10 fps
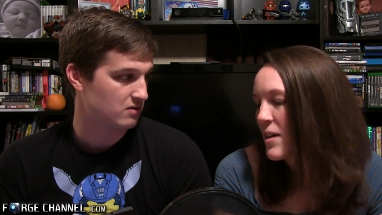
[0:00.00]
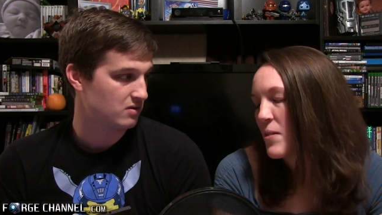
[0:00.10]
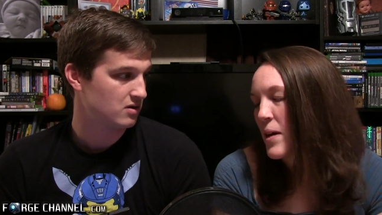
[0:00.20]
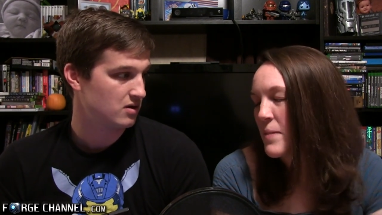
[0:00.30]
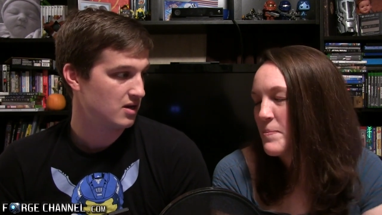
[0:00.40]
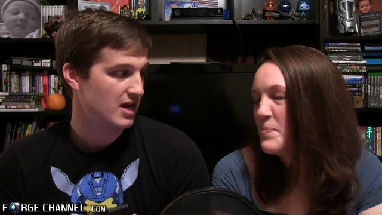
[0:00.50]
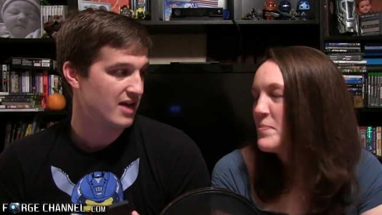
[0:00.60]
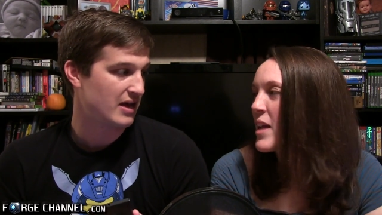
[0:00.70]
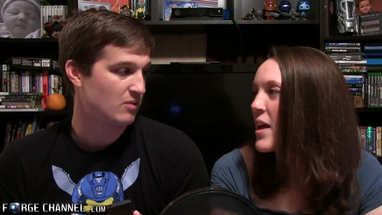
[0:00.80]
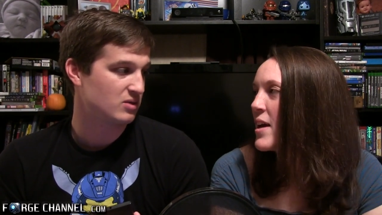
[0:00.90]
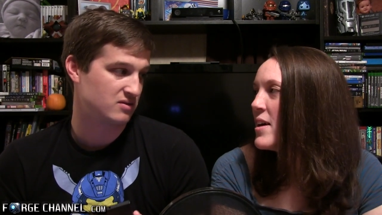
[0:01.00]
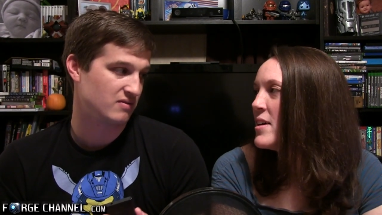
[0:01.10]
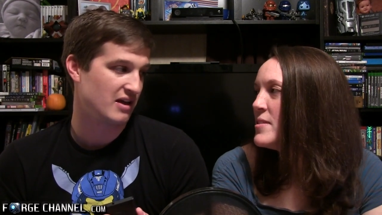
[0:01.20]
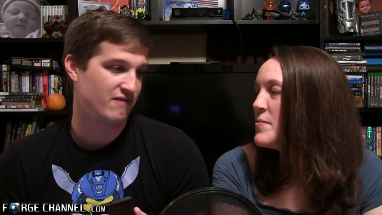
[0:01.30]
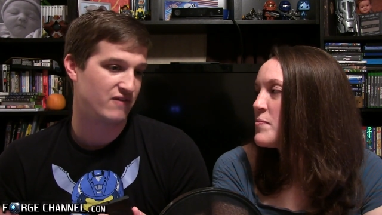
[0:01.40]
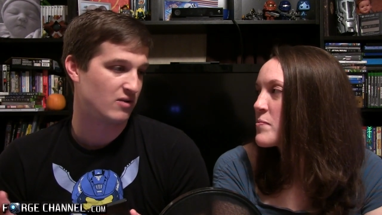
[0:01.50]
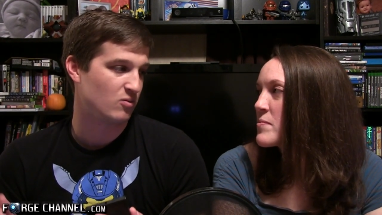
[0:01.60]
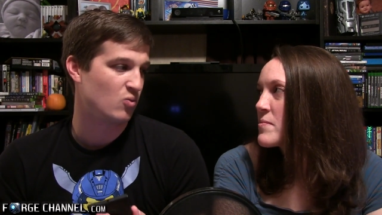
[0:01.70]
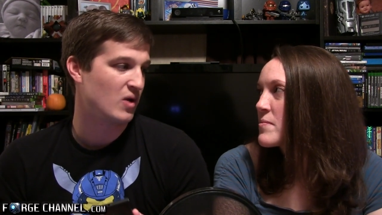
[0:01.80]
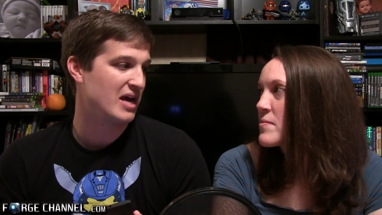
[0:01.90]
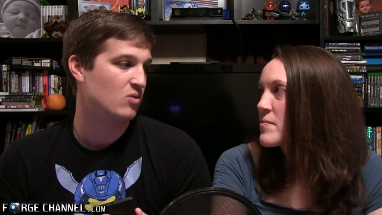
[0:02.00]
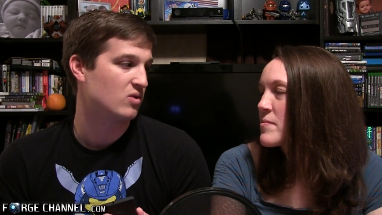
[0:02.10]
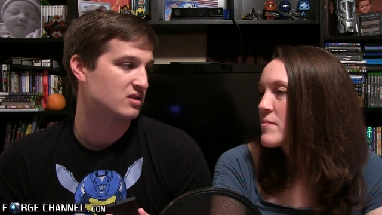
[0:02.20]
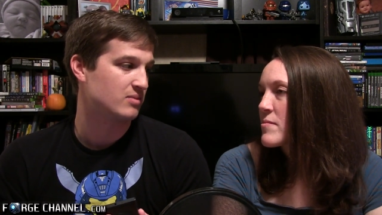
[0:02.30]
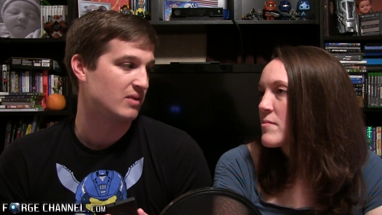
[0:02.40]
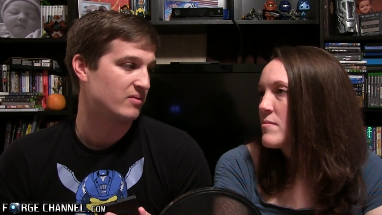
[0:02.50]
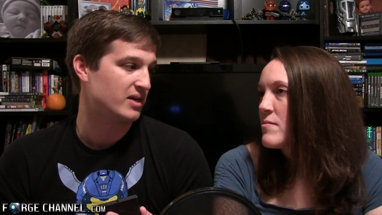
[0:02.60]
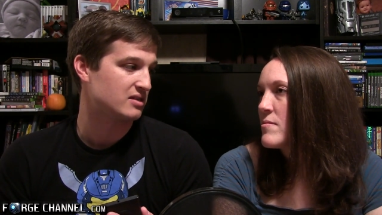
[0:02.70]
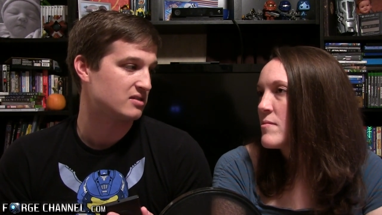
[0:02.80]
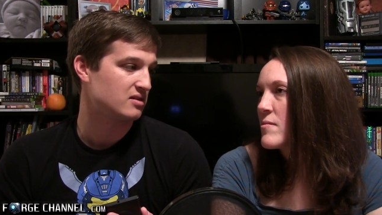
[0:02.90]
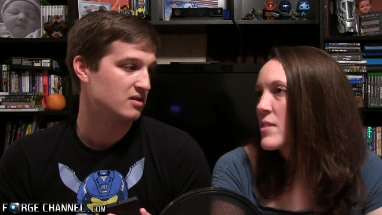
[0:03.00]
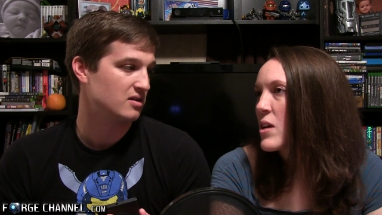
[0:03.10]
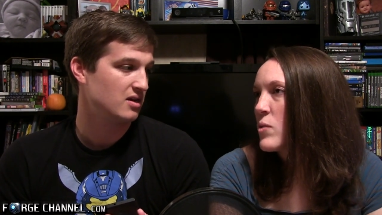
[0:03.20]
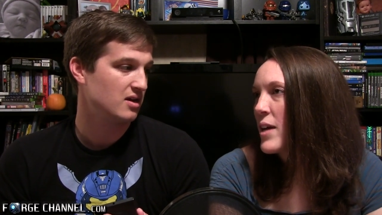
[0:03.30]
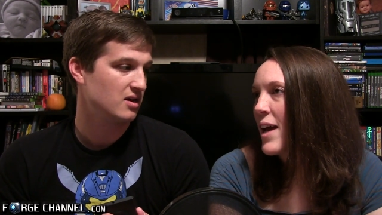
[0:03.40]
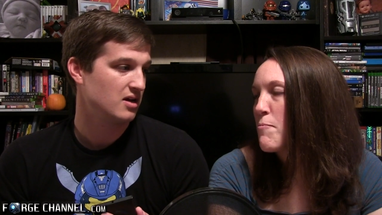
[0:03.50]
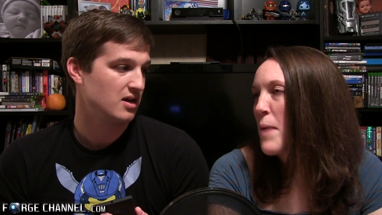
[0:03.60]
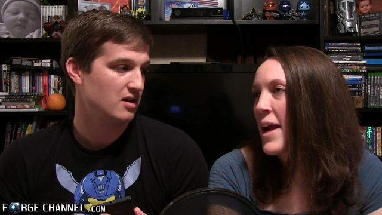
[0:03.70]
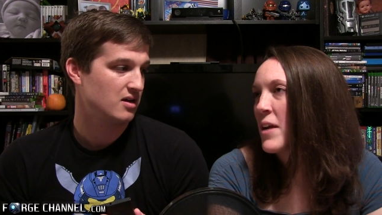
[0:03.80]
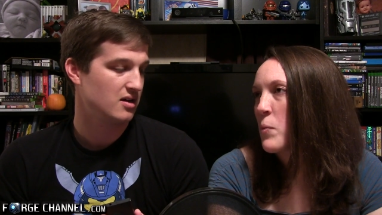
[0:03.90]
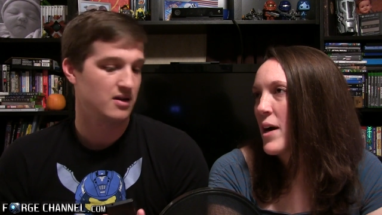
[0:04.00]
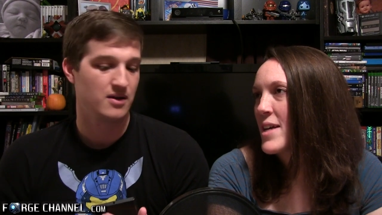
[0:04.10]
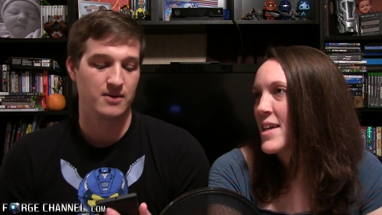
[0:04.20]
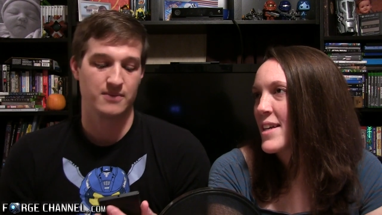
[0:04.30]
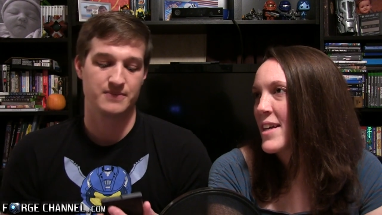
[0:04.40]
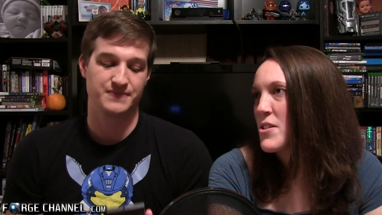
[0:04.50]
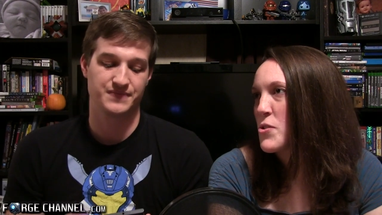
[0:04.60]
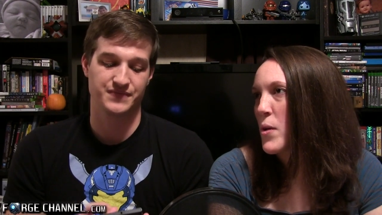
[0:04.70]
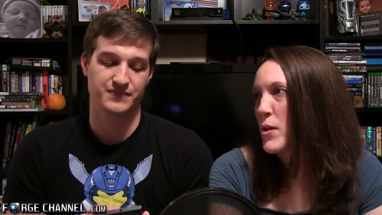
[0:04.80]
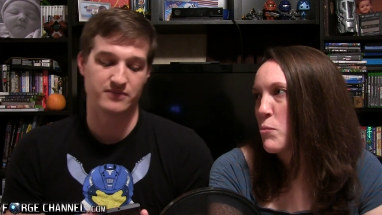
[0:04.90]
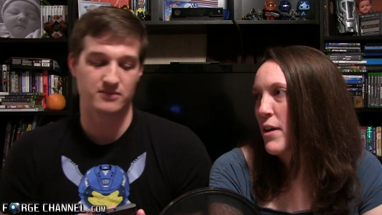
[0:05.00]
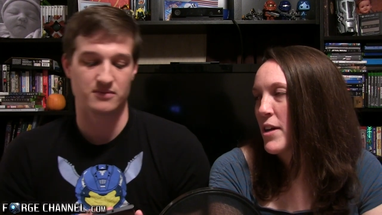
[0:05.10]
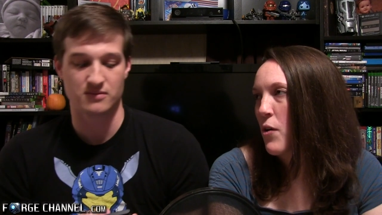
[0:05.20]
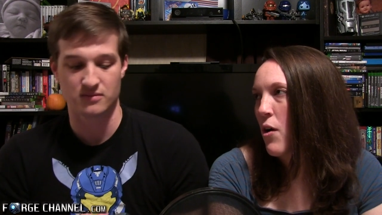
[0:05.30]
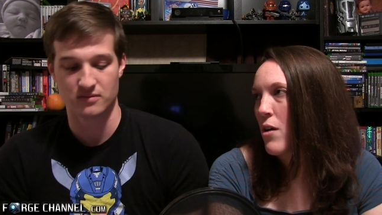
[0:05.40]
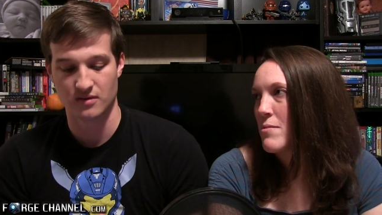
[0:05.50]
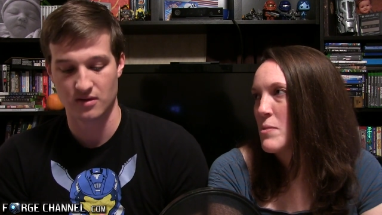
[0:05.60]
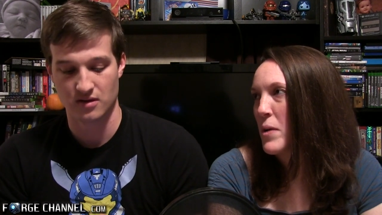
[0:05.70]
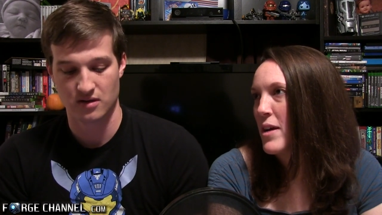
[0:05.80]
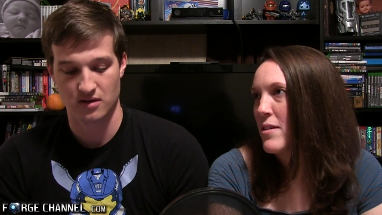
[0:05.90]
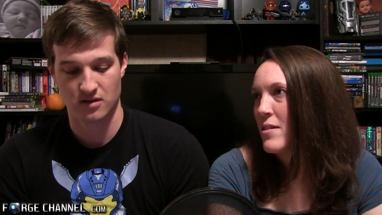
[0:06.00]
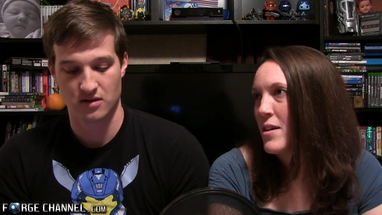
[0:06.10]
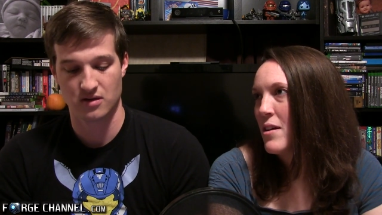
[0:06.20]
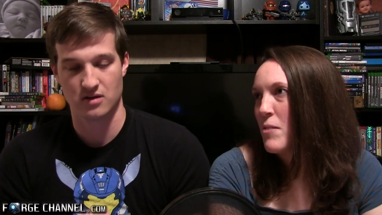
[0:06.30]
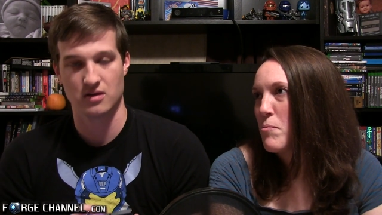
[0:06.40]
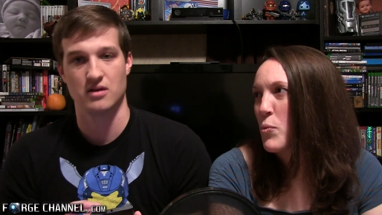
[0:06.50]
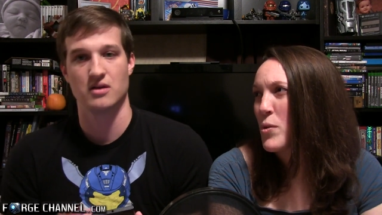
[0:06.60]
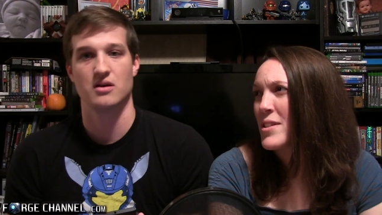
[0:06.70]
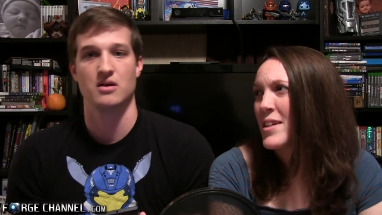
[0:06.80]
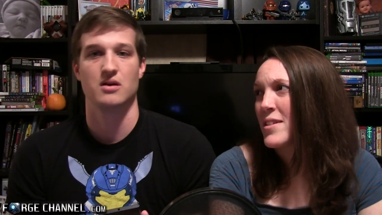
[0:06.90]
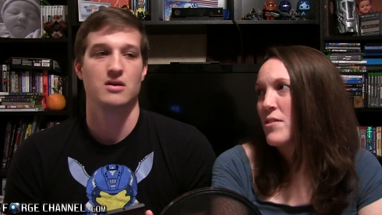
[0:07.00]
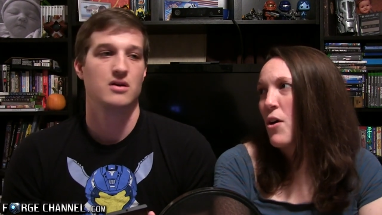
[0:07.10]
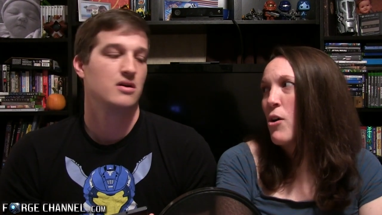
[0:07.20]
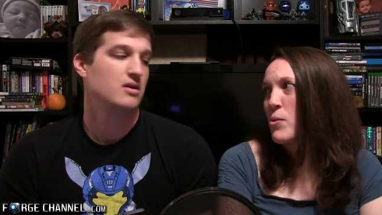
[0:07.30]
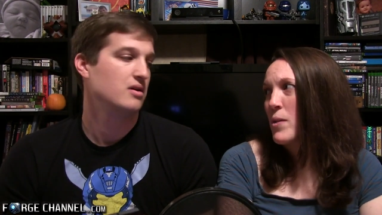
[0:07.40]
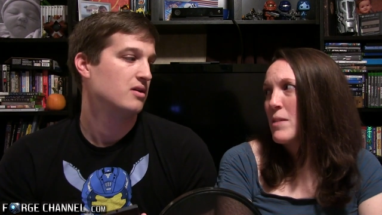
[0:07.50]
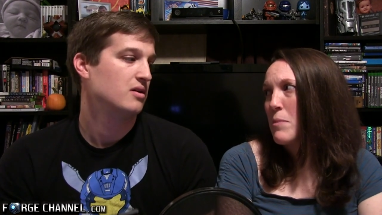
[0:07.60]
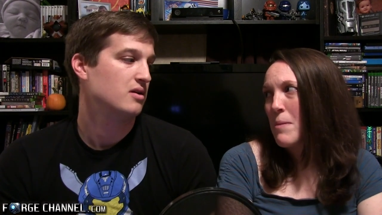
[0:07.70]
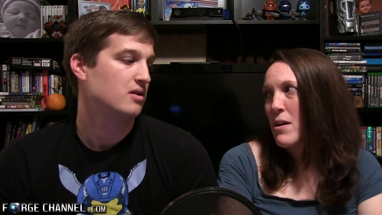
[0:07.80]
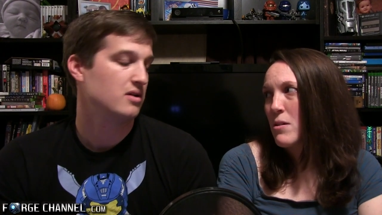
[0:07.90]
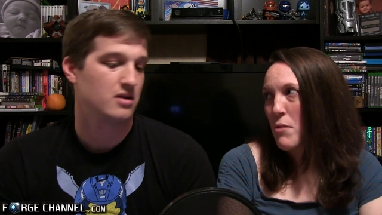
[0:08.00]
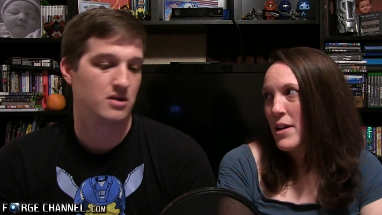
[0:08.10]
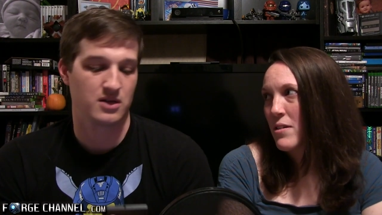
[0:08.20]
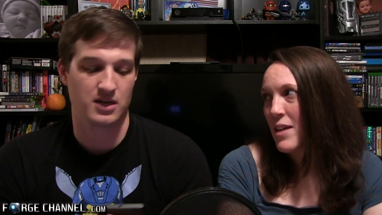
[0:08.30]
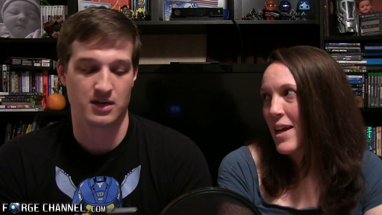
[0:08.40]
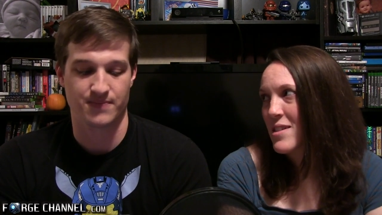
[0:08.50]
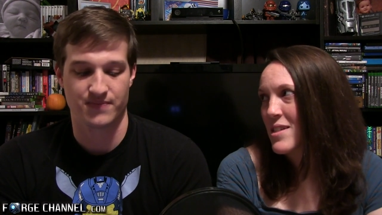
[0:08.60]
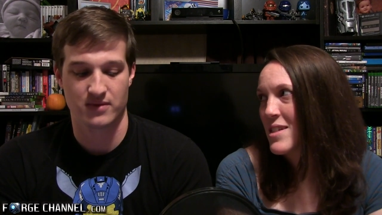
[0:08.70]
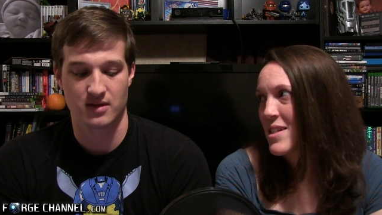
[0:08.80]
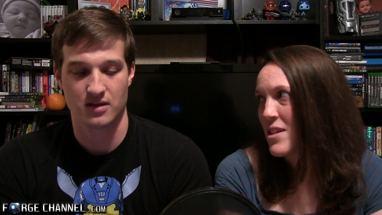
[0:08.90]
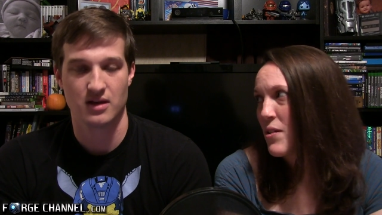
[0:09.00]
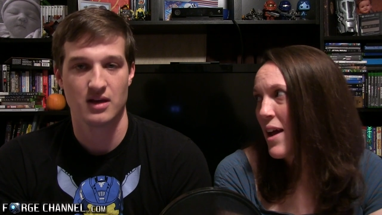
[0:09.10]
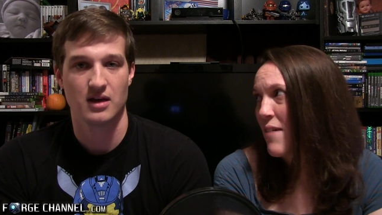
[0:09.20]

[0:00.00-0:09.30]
Speaker 1: oh, well.
Speaker 2: and that was that felt way worse than my wrist.
Speaker 1: Well, yeah, pain wise, I guess you'd rather break your arms, but but really, in the long run, it'd be better to break your legs because then you'd